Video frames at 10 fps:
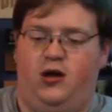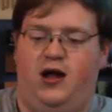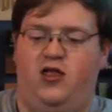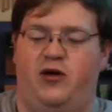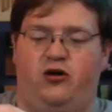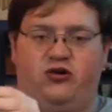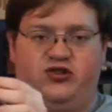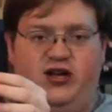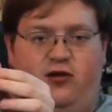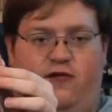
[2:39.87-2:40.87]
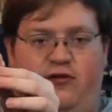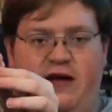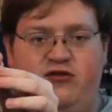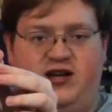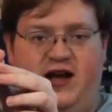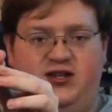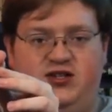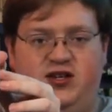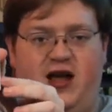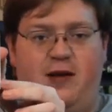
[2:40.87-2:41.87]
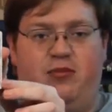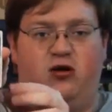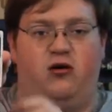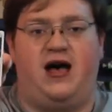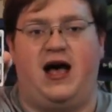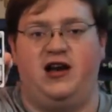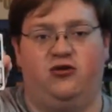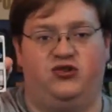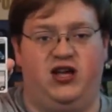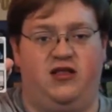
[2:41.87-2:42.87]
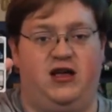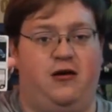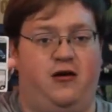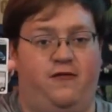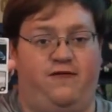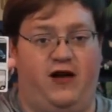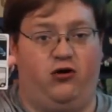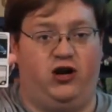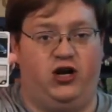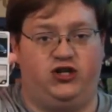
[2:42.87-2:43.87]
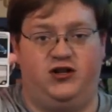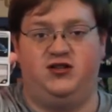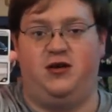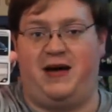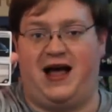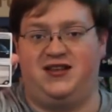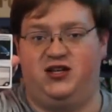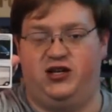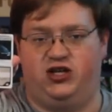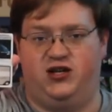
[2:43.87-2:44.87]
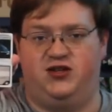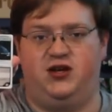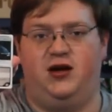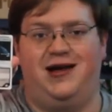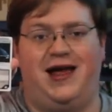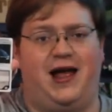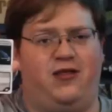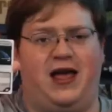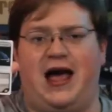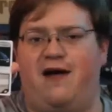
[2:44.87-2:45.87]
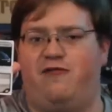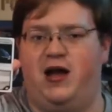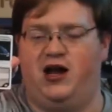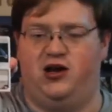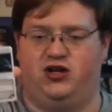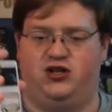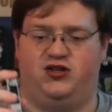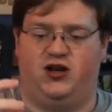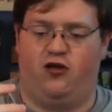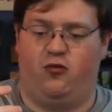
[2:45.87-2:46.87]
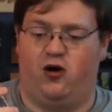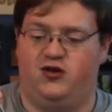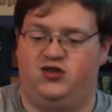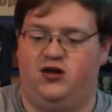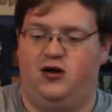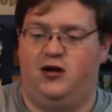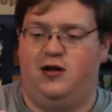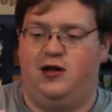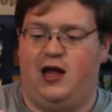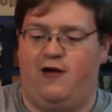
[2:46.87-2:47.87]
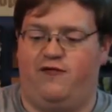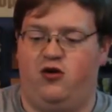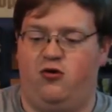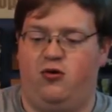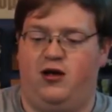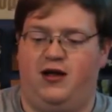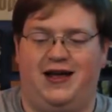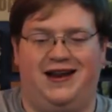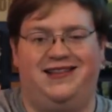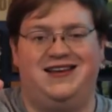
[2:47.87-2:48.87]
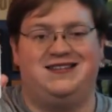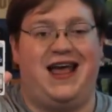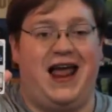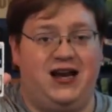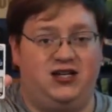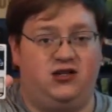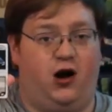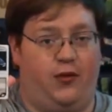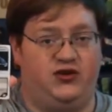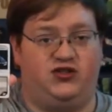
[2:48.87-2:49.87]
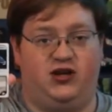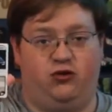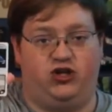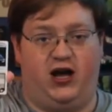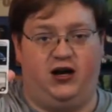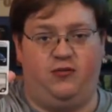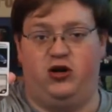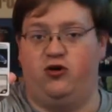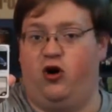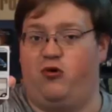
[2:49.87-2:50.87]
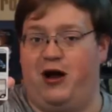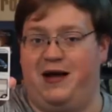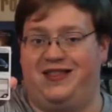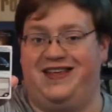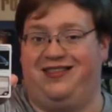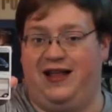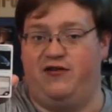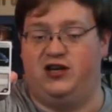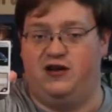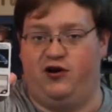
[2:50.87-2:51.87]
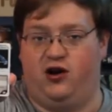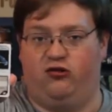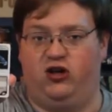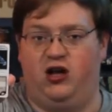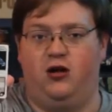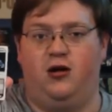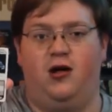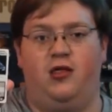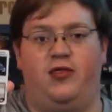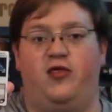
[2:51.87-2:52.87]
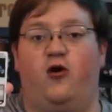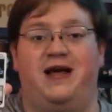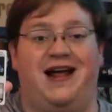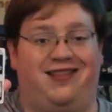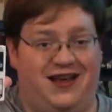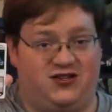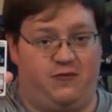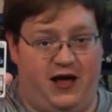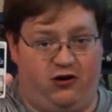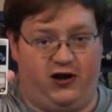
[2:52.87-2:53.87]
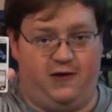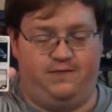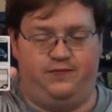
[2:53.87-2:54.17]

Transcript: In the middle, you'll see a little flavor text, and below that, you'll see the fail conditions, pass conditions, and the halfway conditions. In other words, if you get at least 8 on this skill check, but you don't quite make the 11 difficulty, then there will be a lesser penalty.